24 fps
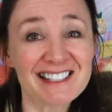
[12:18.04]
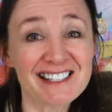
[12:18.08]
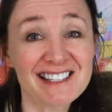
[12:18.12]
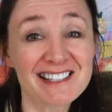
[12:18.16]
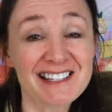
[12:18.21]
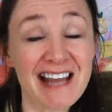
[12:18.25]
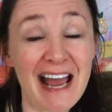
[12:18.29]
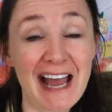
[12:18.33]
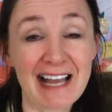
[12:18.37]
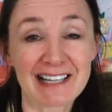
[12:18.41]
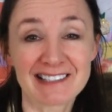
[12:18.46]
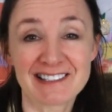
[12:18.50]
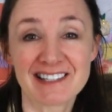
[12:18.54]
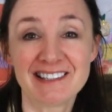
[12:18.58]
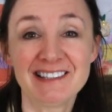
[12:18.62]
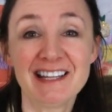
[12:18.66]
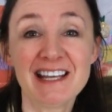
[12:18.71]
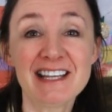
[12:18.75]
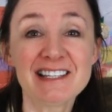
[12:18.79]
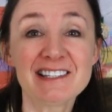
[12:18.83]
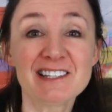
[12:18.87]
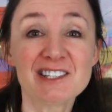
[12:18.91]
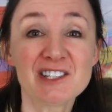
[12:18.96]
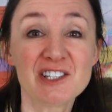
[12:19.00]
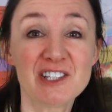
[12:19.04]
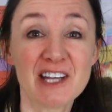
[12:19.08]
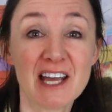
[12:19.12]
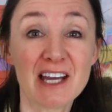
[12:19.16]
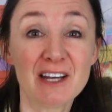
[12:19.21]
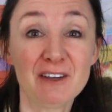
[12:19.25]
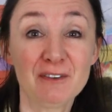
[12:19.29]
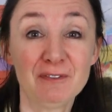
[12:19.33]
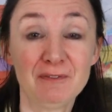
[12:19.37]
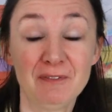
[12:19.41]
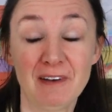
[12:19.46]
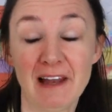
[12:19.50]
Stax, and these are
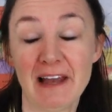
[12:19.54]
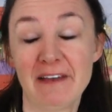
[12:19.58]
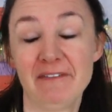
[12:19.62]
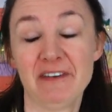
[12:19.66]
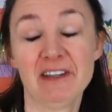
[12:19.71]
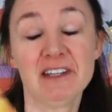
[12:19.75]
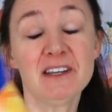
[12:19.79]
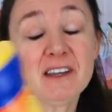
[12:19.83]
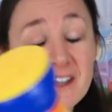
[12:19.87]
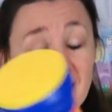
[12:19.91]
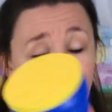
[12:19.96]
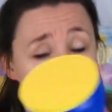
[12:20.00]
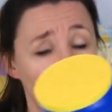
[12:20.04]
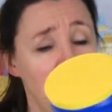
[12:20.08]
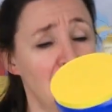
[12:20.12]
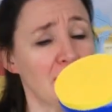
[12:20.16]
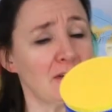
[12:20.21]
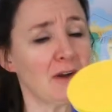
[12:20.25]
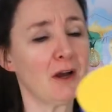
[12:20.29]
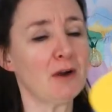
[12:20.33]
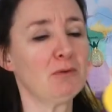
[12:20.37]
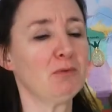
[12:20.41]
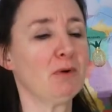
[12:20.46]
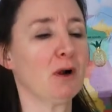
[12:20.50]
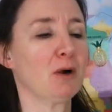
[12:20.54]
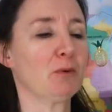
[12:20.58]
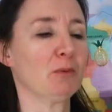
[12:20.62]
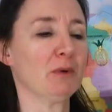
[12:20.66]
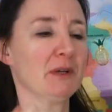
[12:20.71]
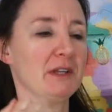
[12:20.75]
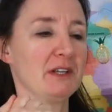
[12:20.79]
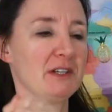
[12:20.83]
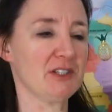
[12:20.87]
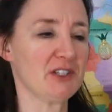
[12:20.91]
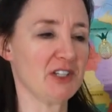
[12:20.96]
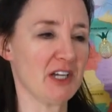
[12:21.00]
cheddar flavor. You can't go wrong
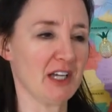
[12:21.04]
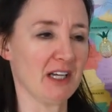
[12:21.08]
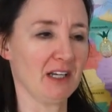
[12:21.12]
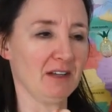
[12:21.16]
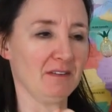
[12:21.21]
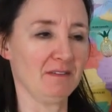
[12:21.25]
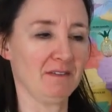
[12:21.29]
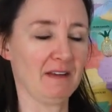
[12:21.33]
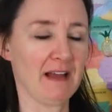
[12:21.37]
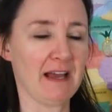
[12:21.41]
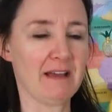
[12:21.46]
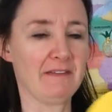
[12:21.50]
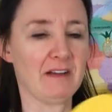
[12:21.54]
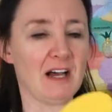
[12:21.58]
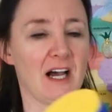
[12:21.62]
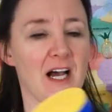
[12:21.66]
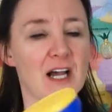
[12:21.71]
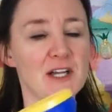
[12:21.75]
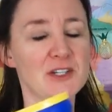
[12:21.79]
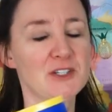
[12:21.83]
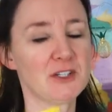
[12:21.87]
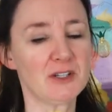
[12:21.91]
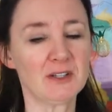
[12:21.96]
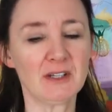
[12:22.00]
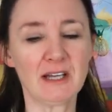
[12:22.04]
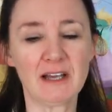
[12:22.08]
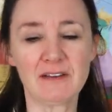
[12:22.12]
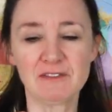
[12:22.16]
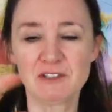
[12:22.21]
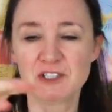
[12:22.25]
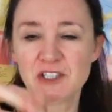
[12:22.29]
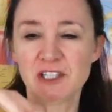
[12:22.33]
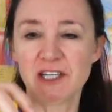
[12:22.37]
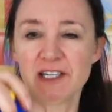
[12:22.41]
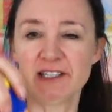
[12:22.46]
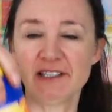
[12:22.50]
with a cheddar flavor. I do love
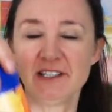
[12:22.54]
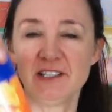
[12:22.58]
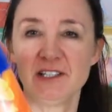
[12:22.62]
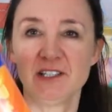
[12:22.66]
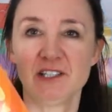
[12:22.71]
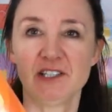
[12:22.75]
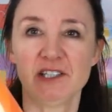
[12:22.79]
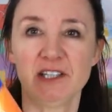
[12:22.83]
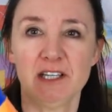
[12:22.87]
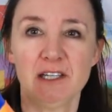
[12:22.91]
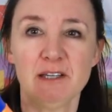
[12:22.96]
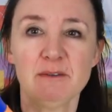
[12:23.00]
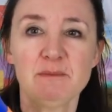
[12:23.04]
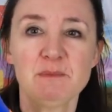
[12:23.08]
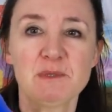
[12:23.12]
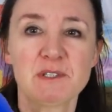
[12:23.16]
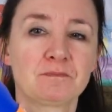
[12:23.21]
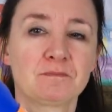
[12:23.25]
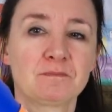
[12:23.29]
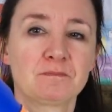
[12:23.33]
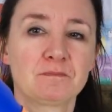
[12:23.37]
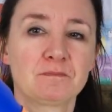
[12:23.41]
cheesy chips.